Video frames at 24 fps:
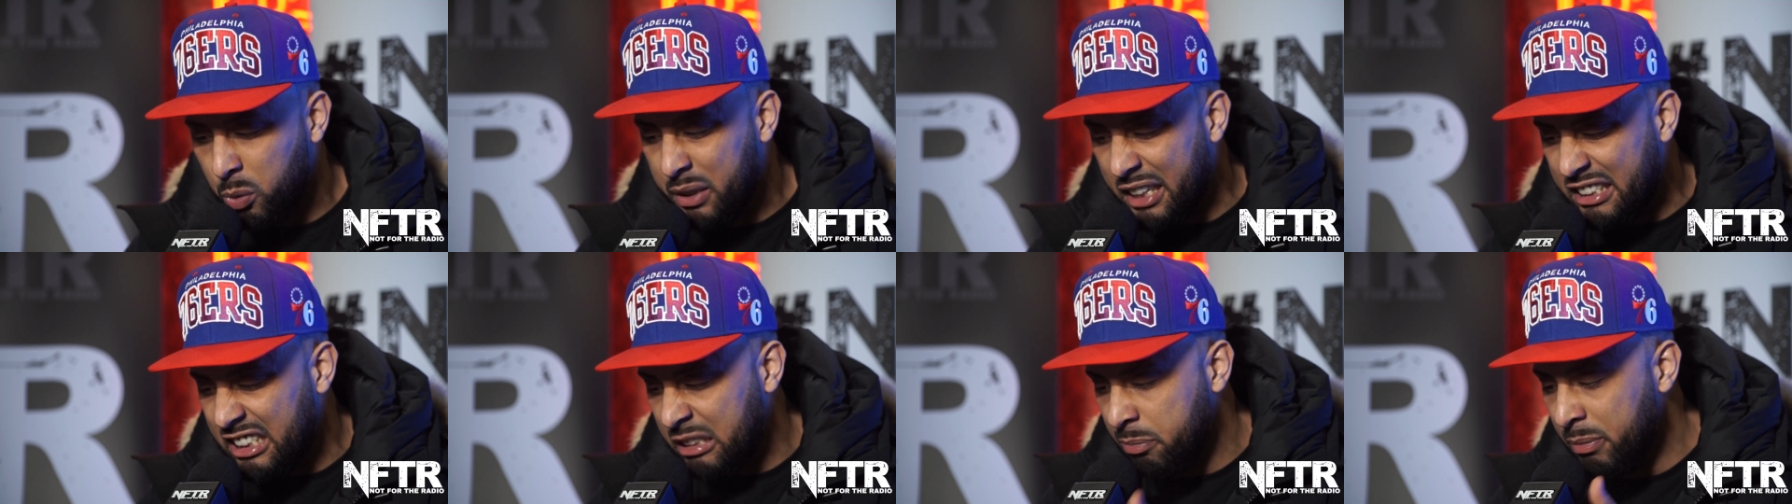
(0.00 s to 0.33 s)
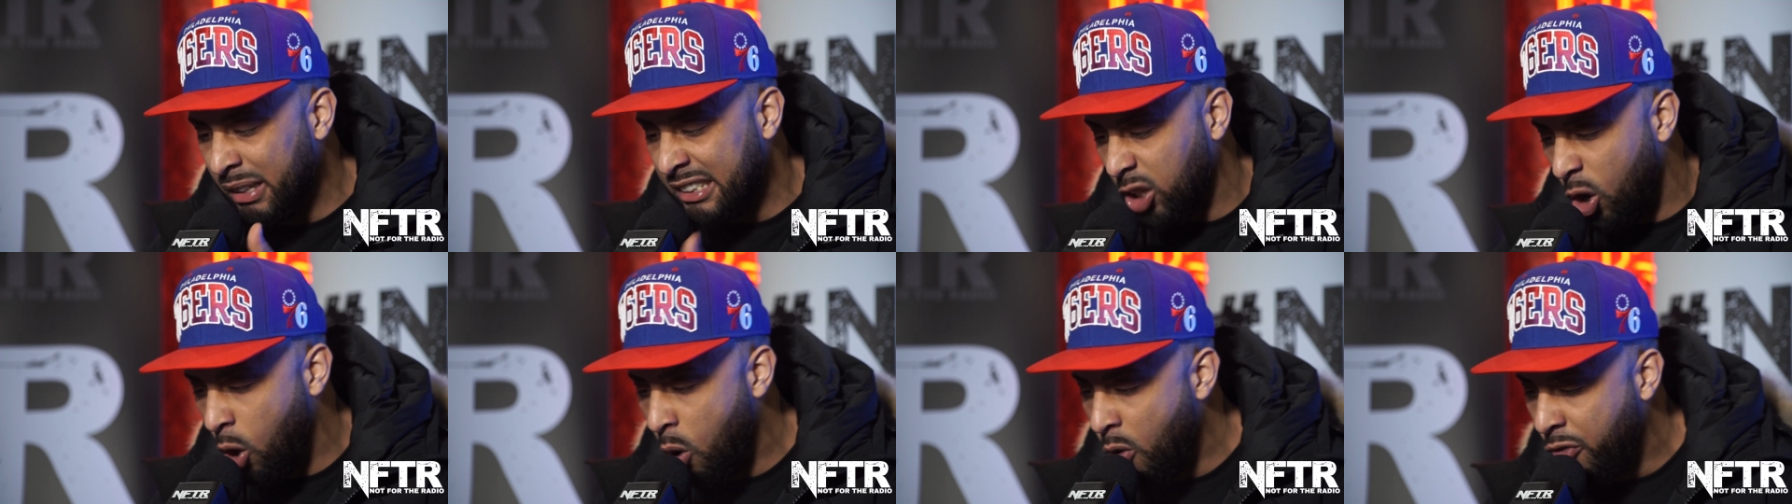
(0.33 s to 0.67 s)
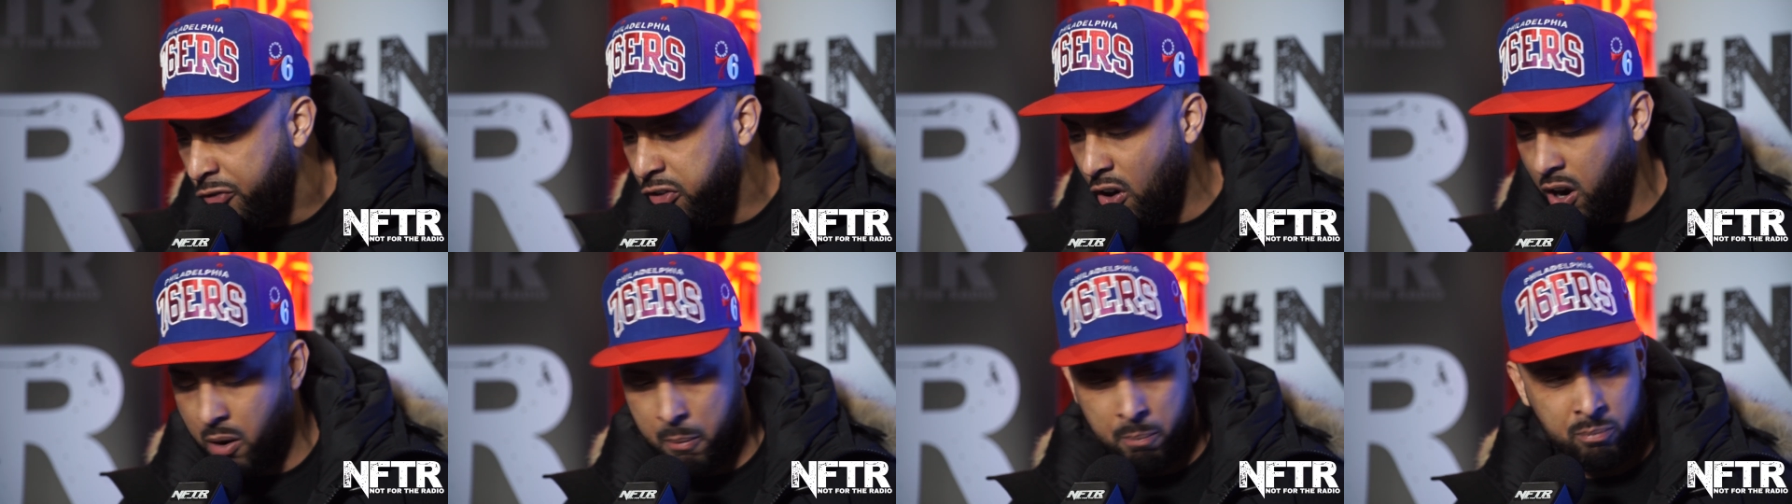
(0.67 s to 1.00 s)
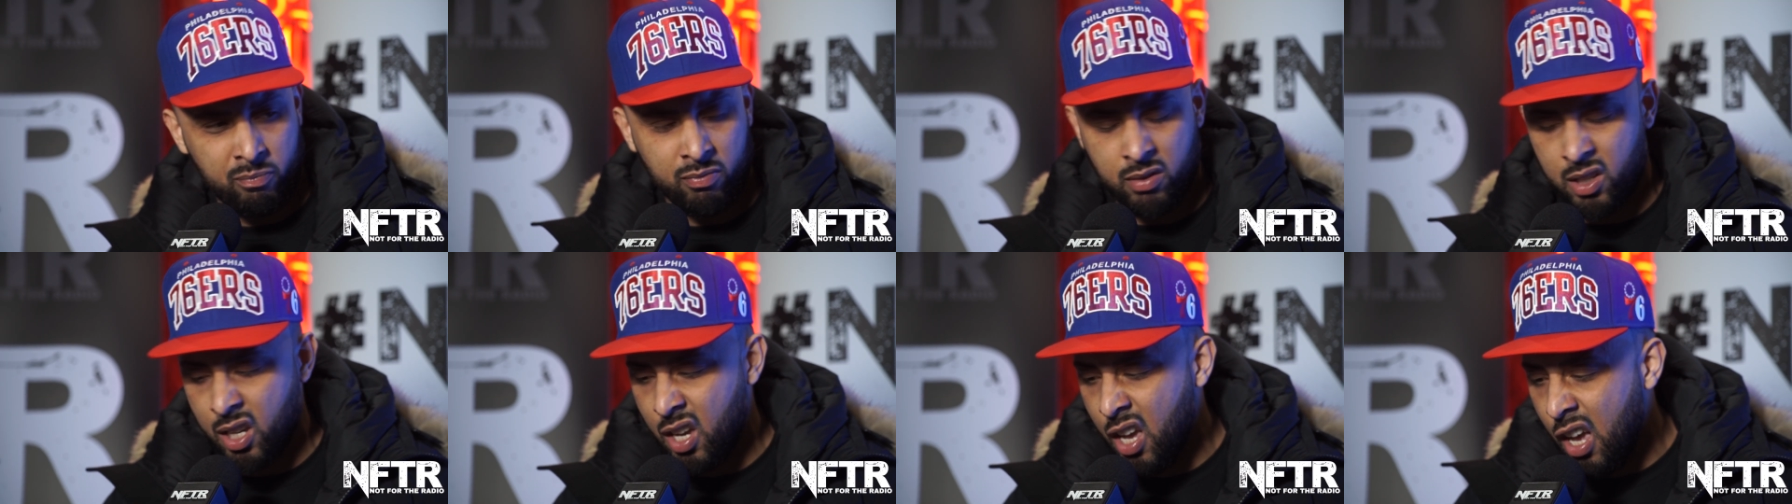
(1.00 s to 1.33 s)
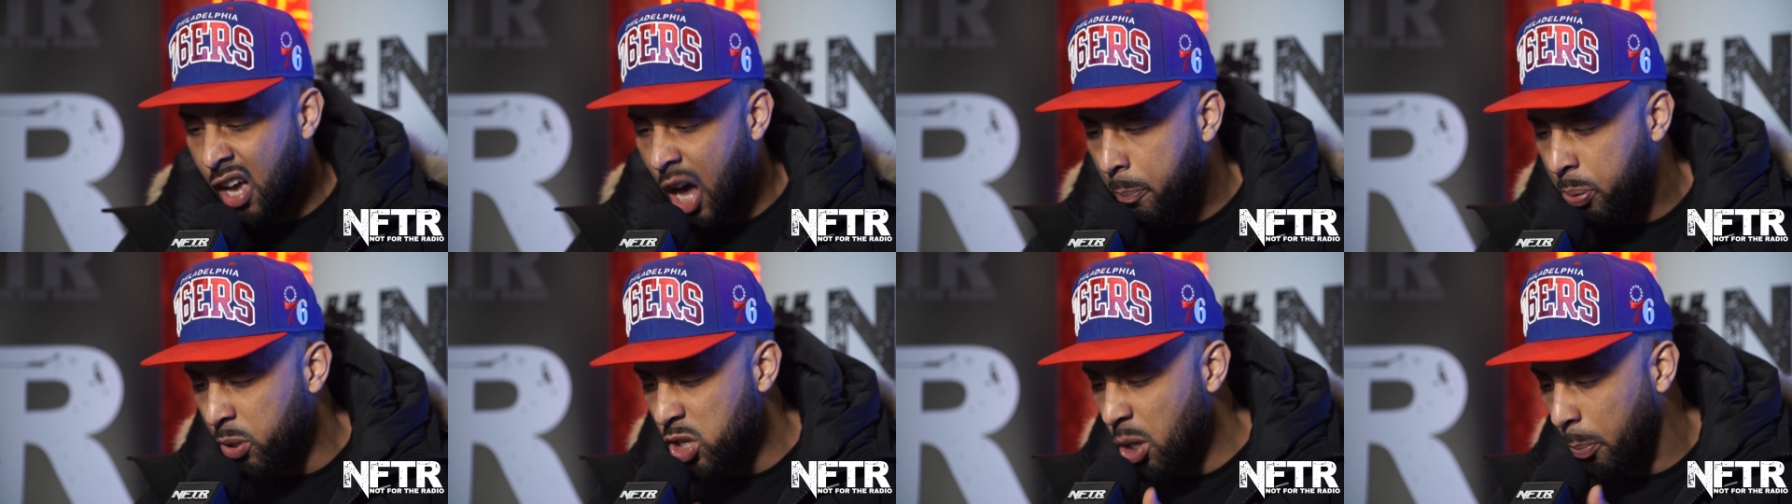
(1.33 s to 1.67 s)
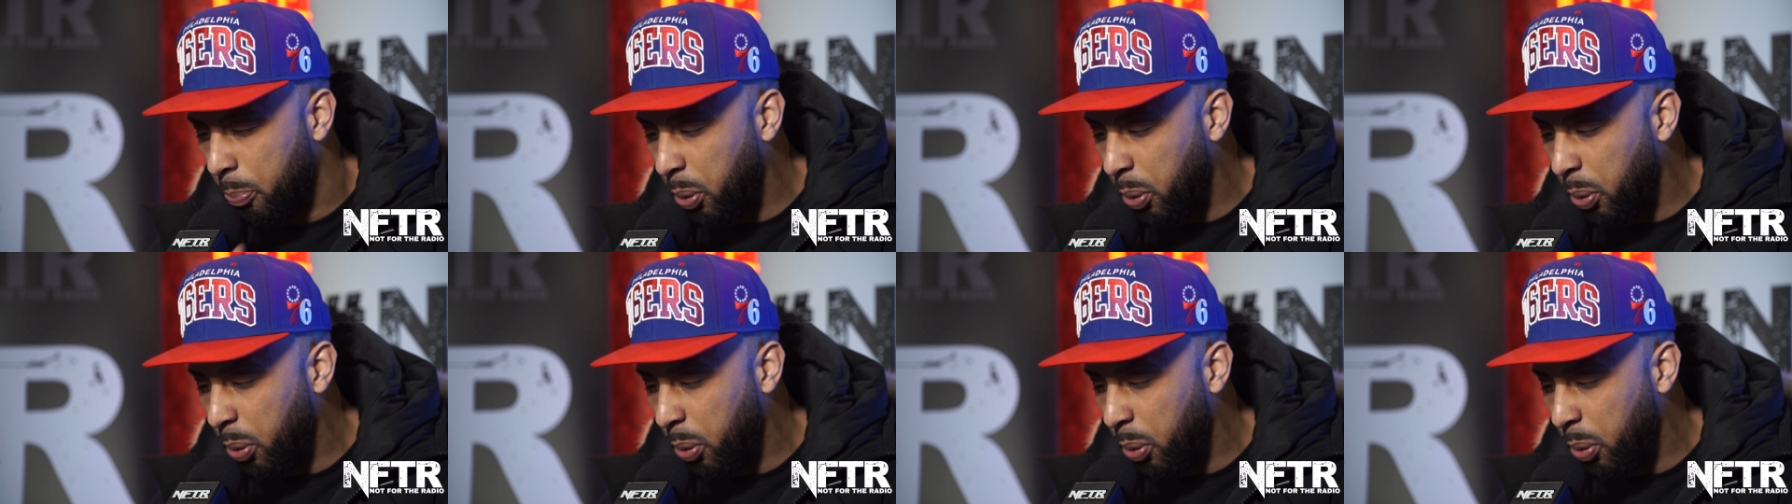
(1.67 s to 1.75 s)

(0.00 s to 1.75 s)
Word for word: diss me, it's over. I put your